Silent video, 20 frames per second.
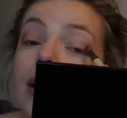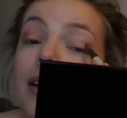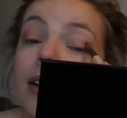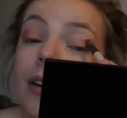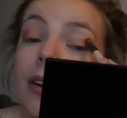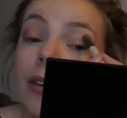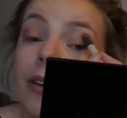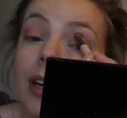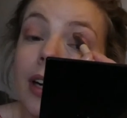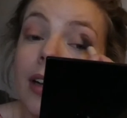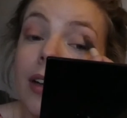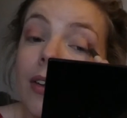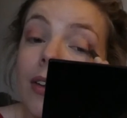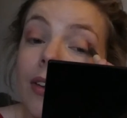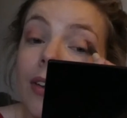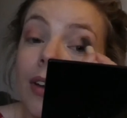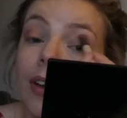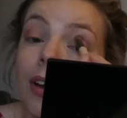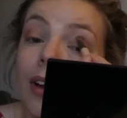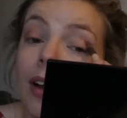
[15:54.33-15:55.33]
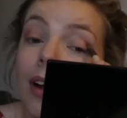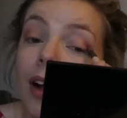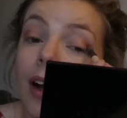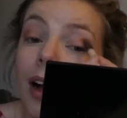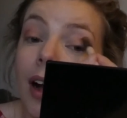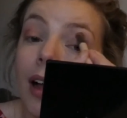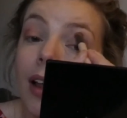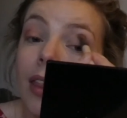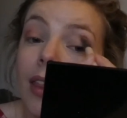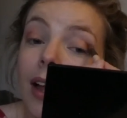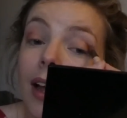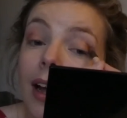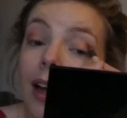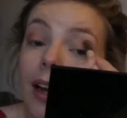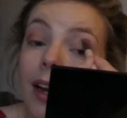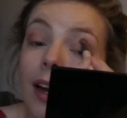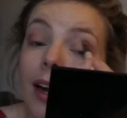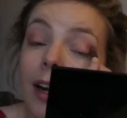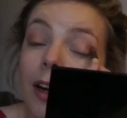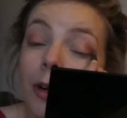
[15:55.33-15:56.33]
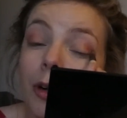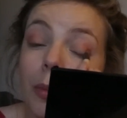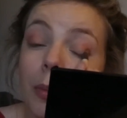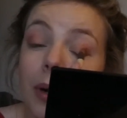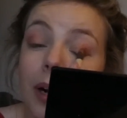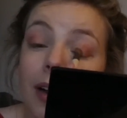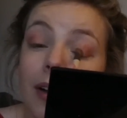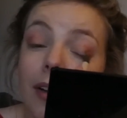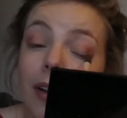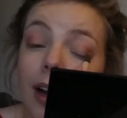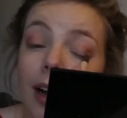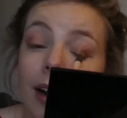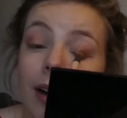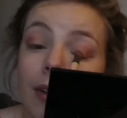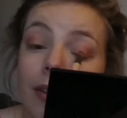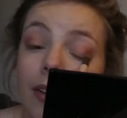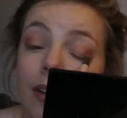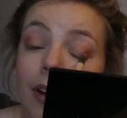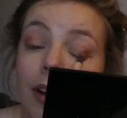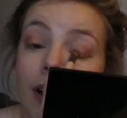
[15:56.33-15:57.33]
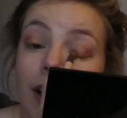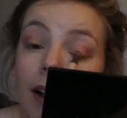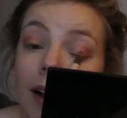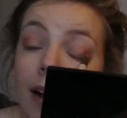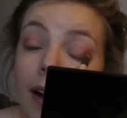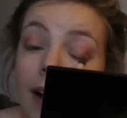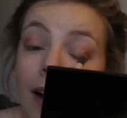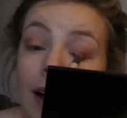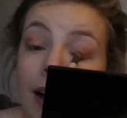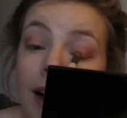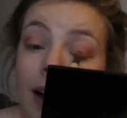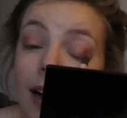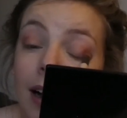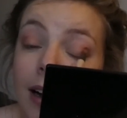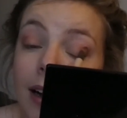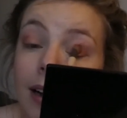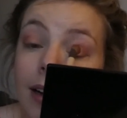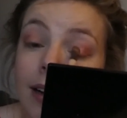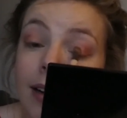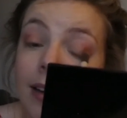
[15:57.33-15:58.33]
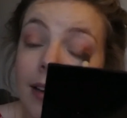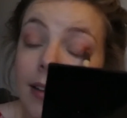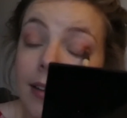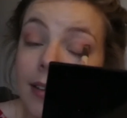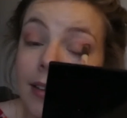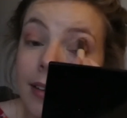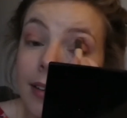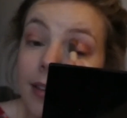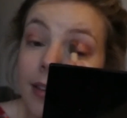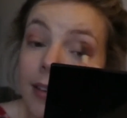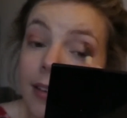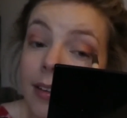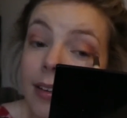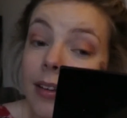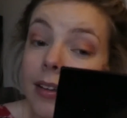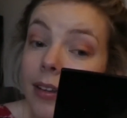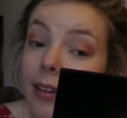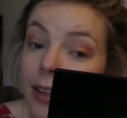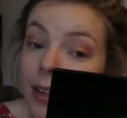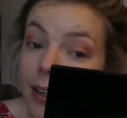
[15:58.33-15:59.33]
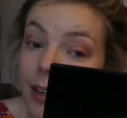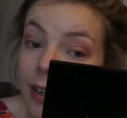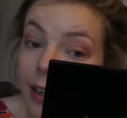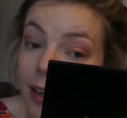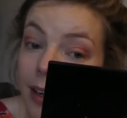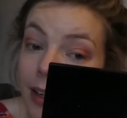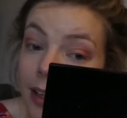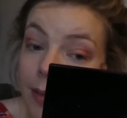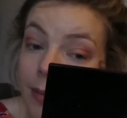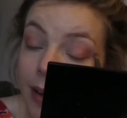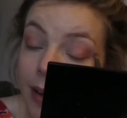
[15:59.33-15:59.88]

crease, and then I will blend it out. And the thing I like about